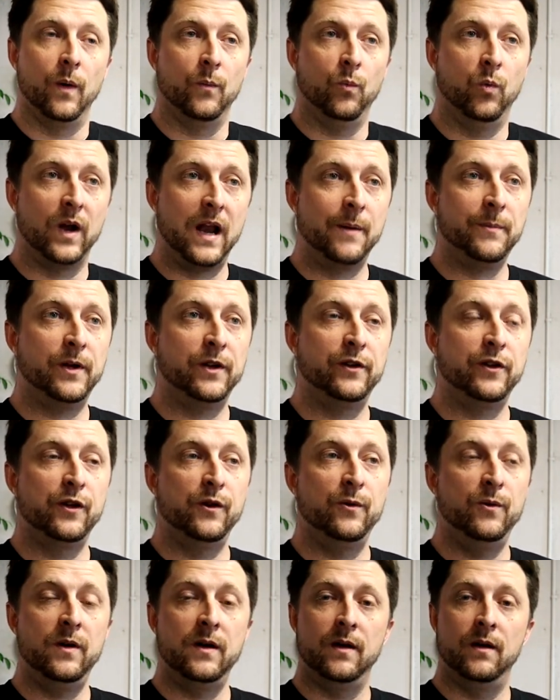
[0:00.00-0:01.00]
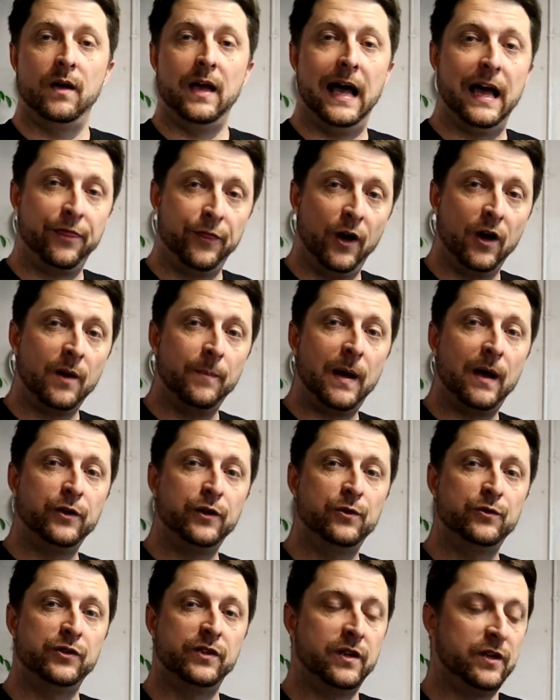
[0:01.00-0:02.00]
I'm going to do, I thought about
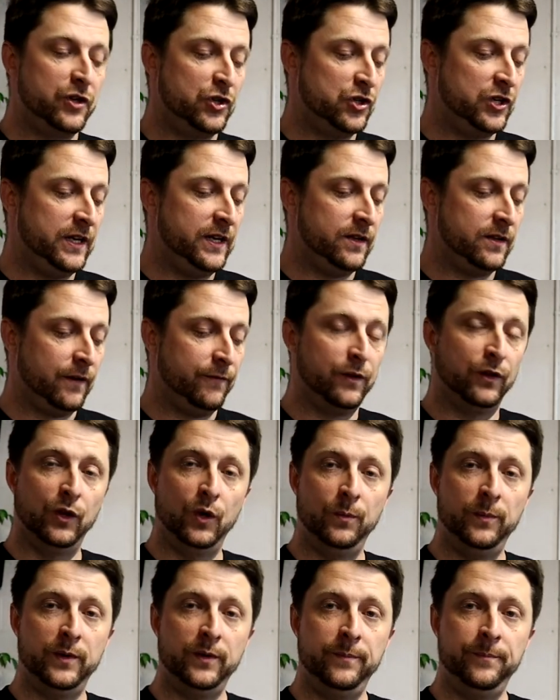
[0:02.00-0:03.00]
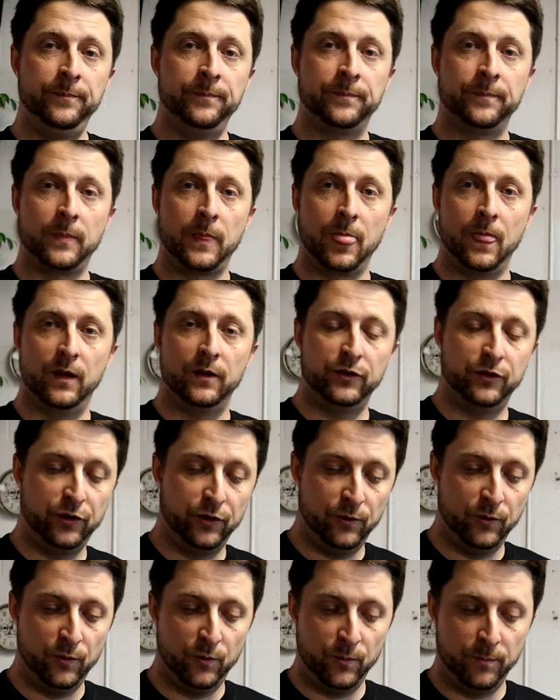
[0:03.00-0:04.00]
using a sheet of aluminum
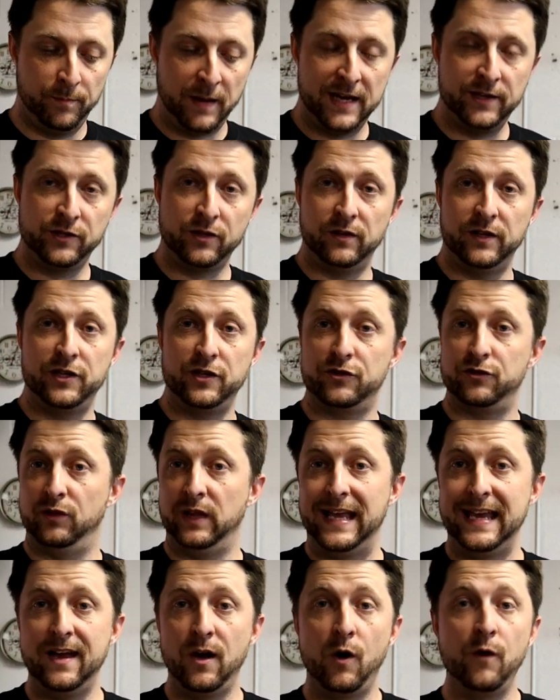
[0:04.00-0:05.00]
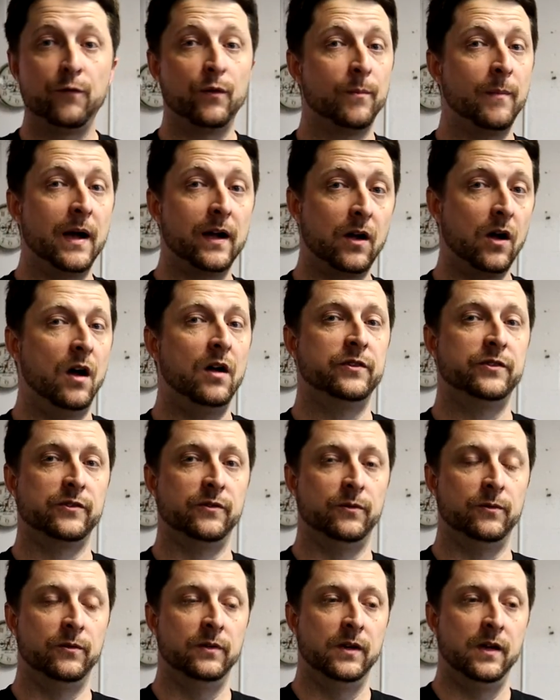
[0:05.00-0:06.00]
to basically just lay over my
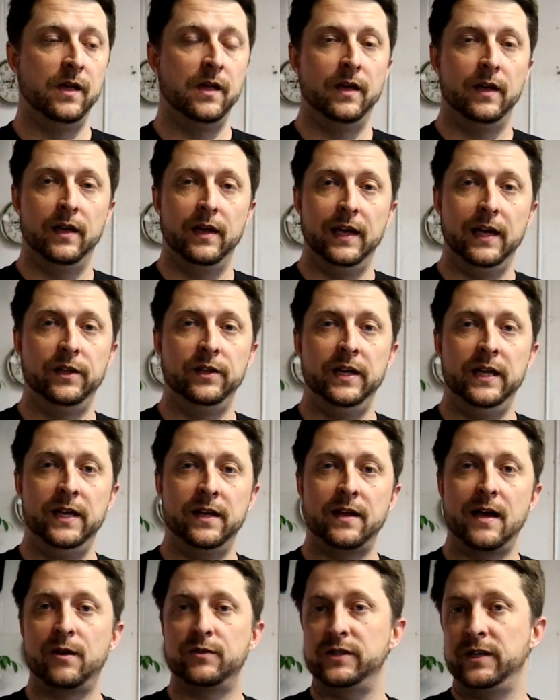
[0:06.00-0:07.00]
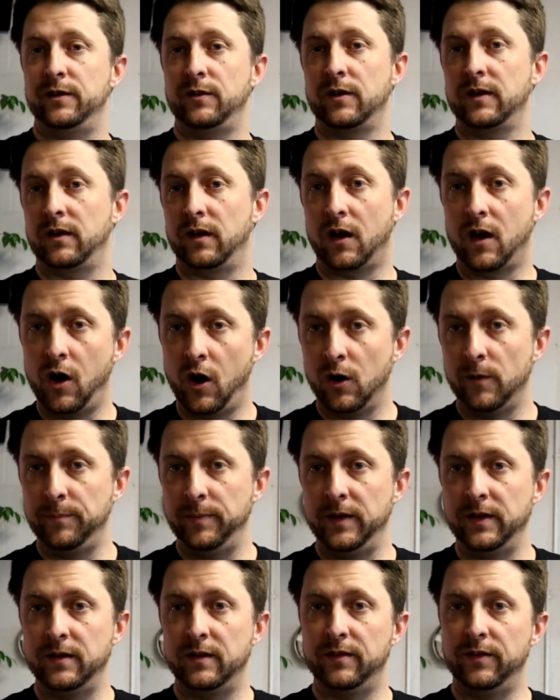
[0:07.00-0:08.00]
console. And then I was either going to
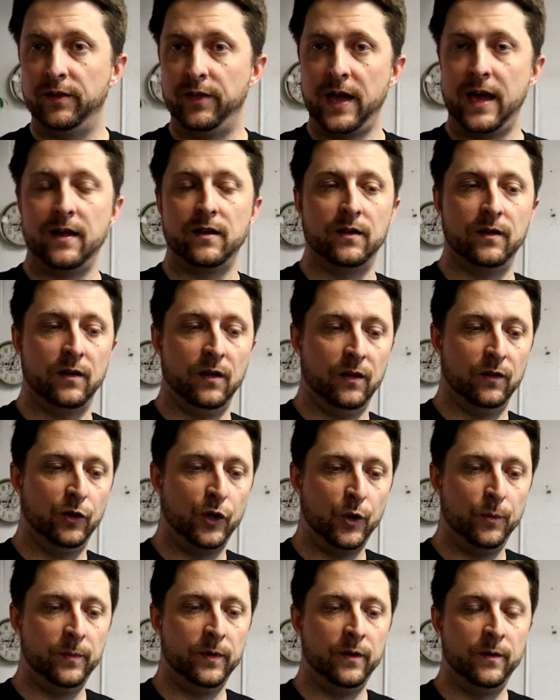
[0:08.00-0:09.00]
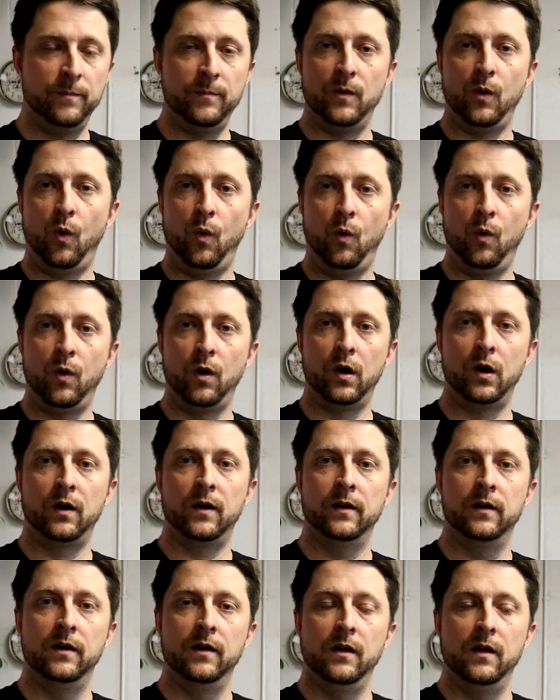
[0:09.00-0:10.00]
carpet that aluminum
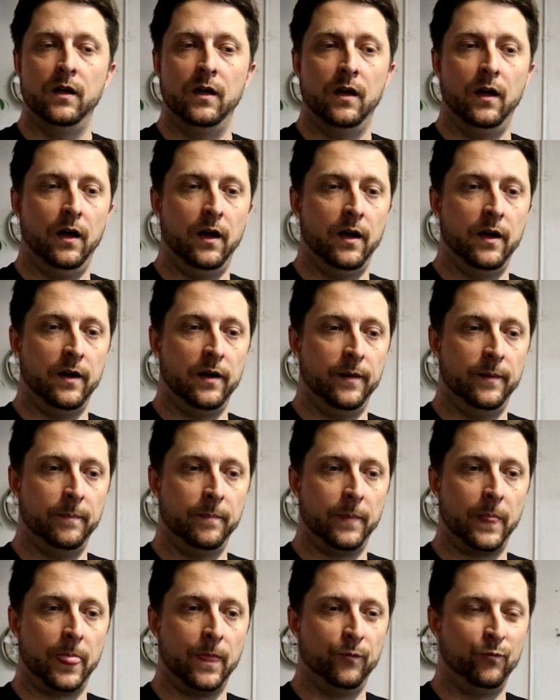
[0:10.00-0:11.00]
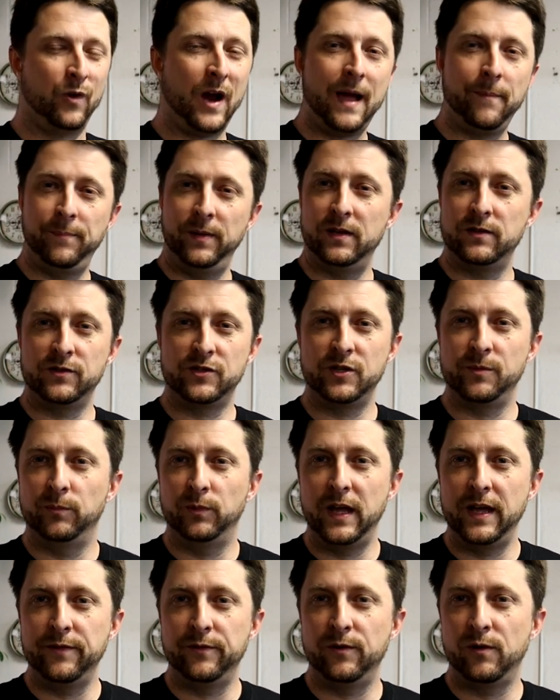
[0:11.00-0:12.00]
or wrap it in
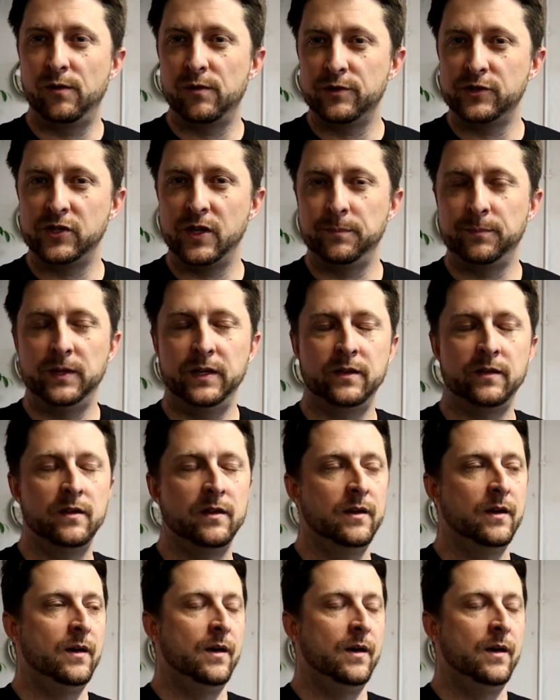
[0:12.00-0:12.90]
some leather or something.